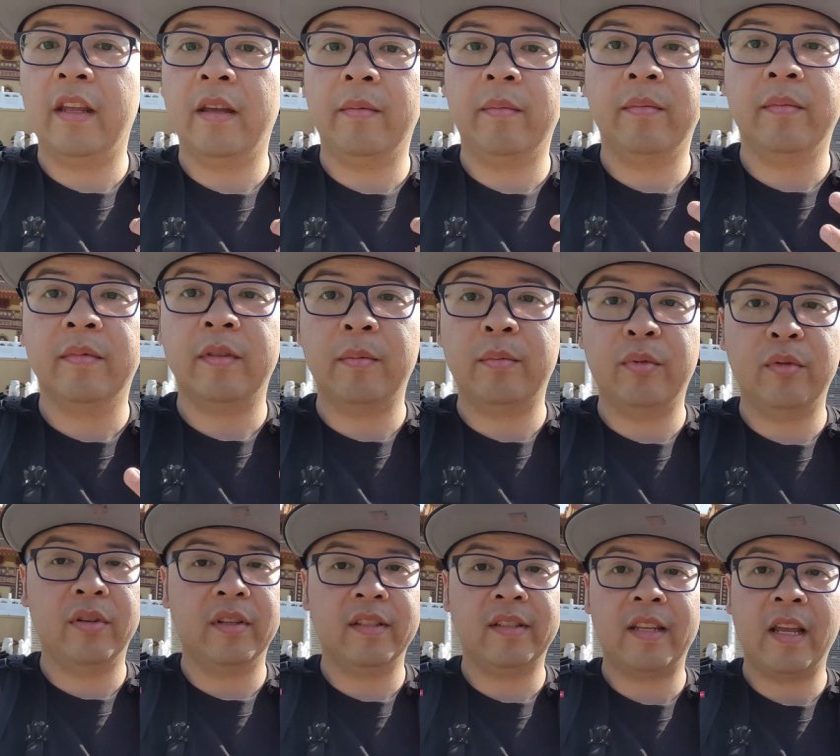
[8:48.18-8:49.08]
man, the, the
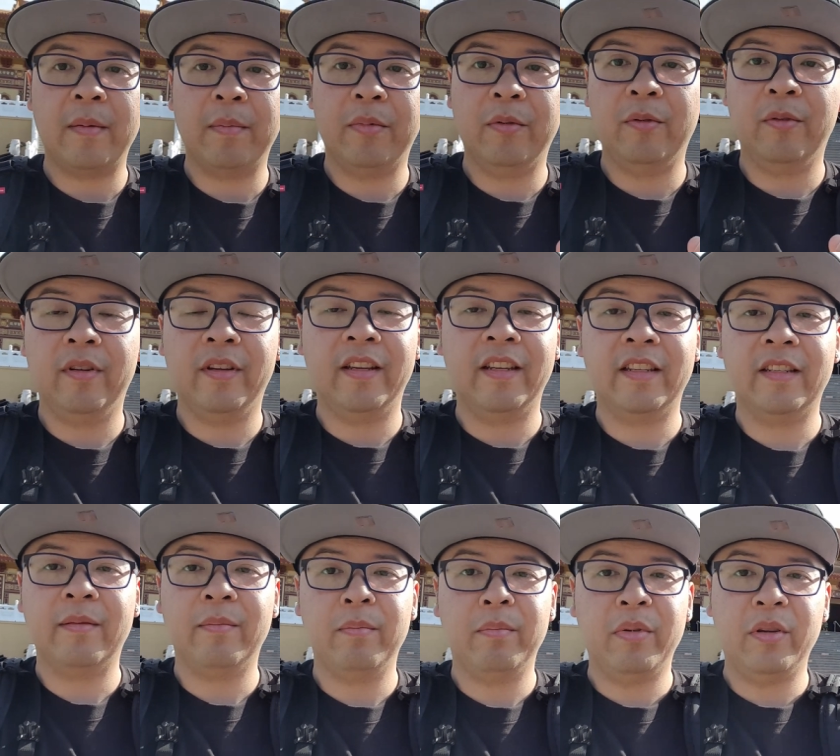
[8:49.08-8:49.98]
Buddhist temple
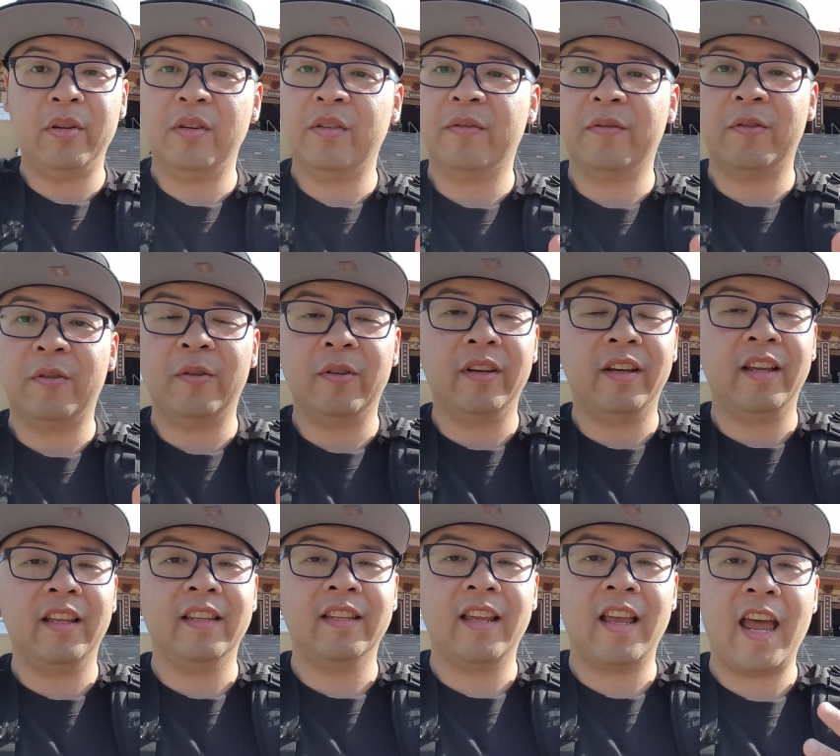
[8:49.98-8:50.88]
is beautiful.
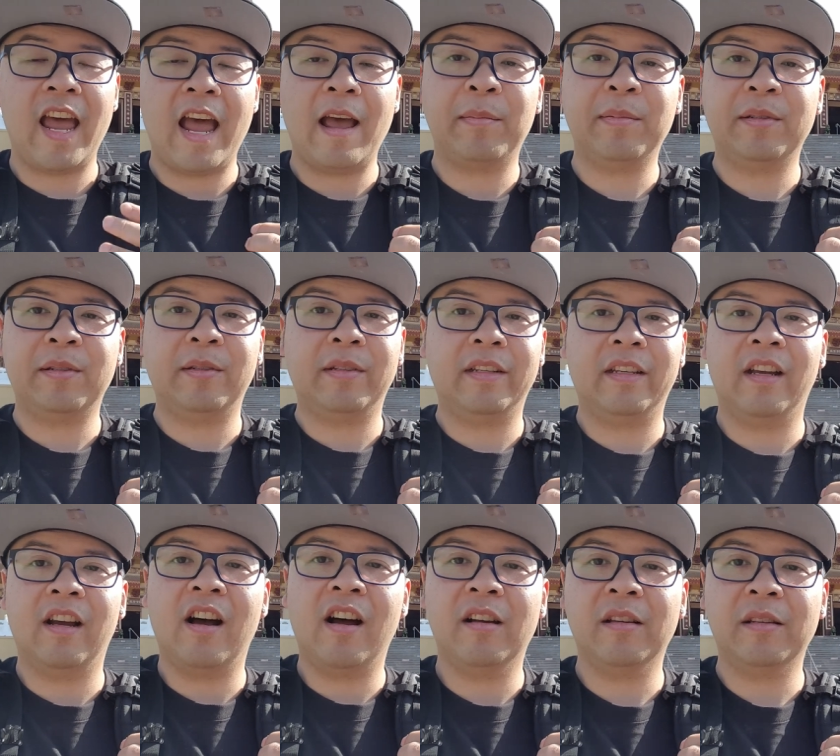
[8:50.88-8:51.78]
It's
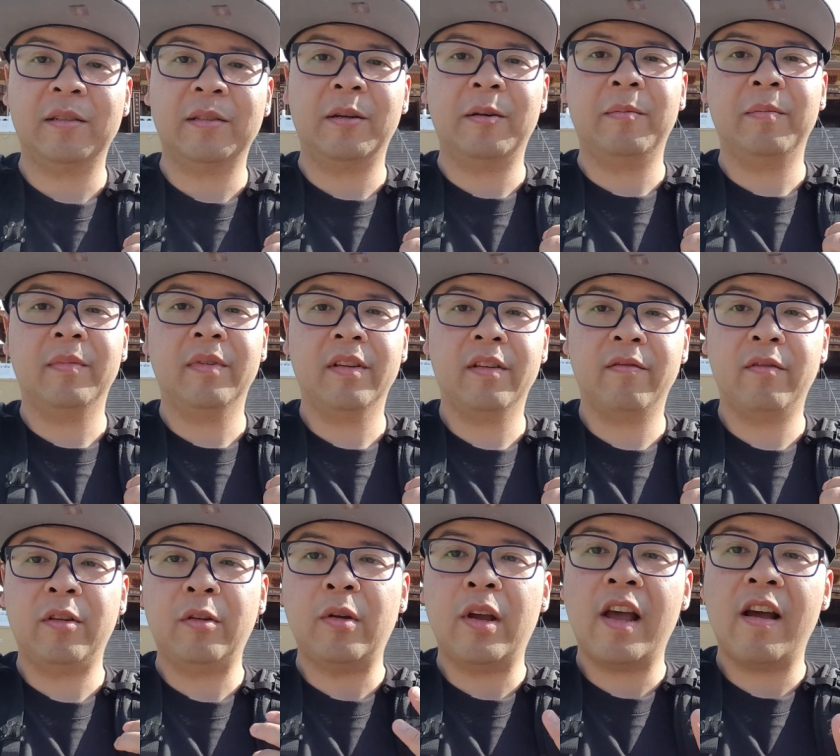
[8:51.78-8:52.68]
absolutely awesome.
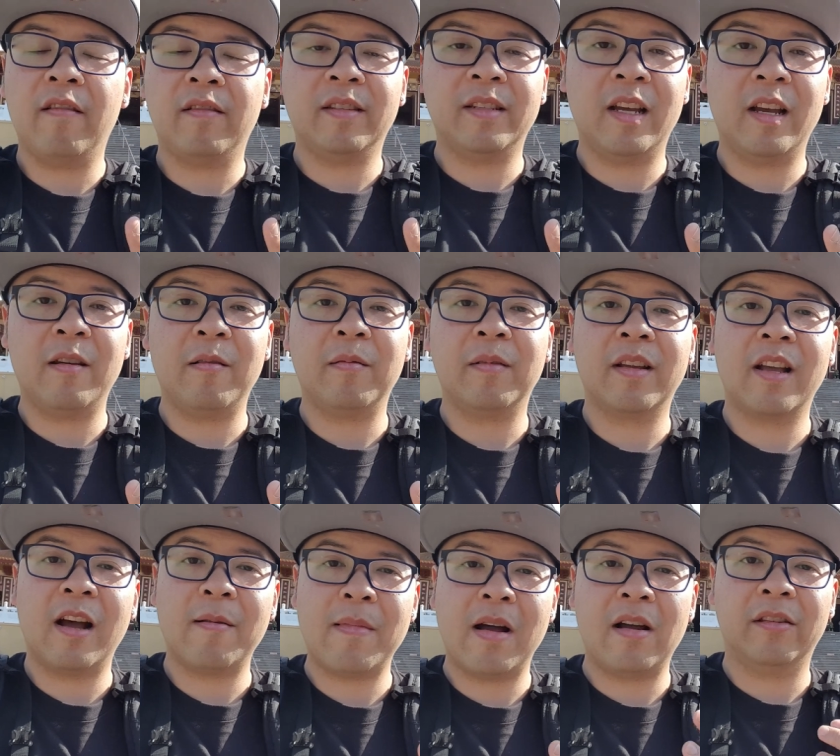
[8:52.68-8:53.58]
If you have time,
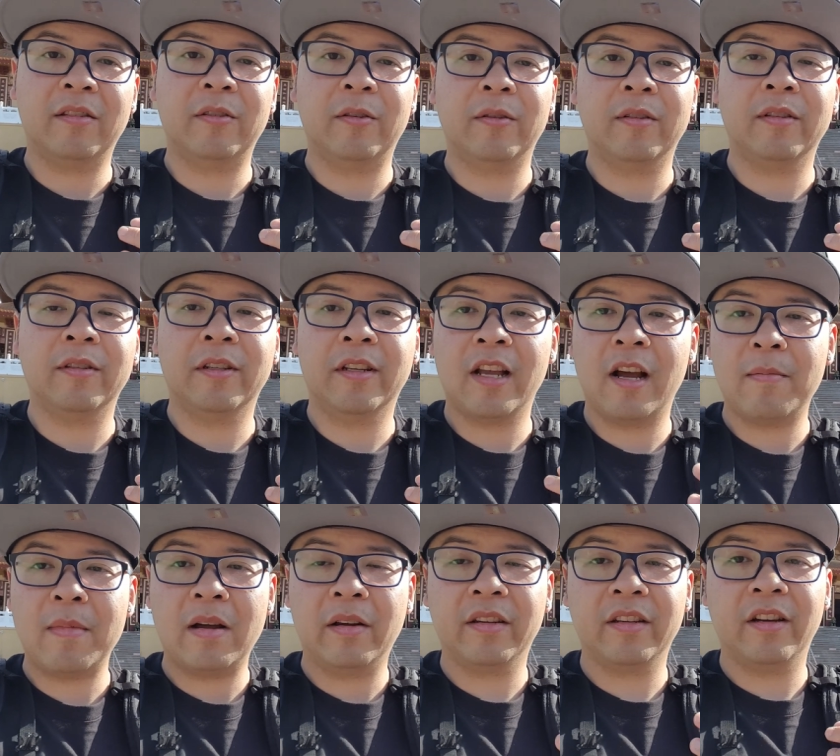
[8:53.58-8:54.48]
come out to
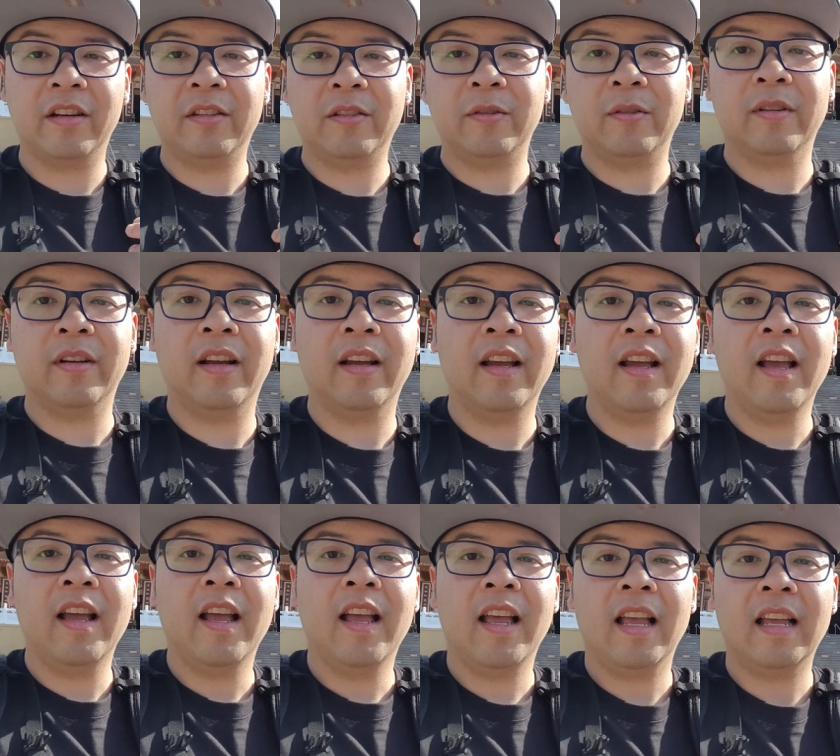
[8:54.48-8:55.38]
come out here to uh,
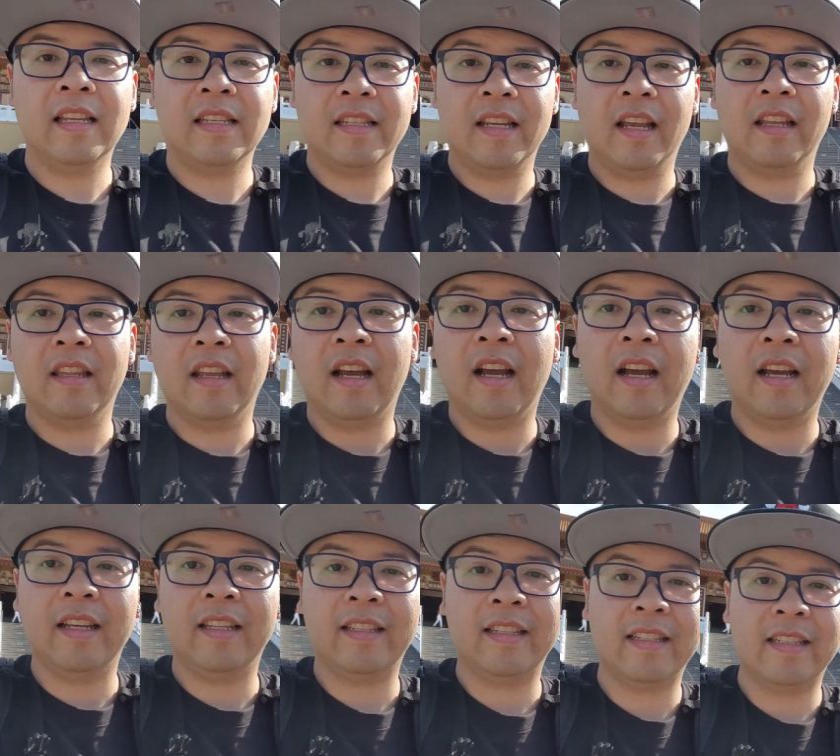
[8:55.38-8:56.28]
Hacienda
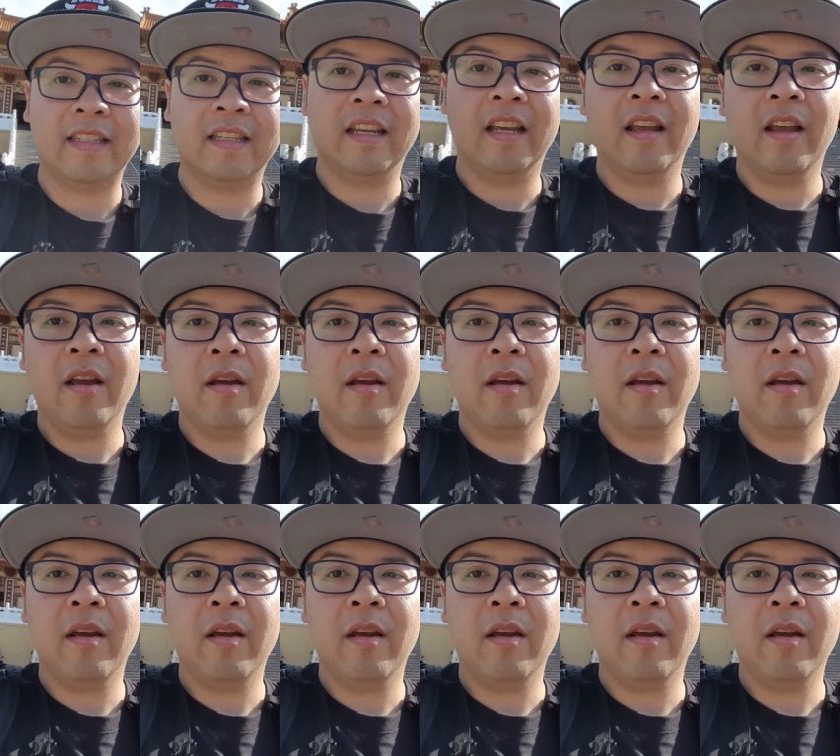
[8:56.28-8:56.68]
Heights.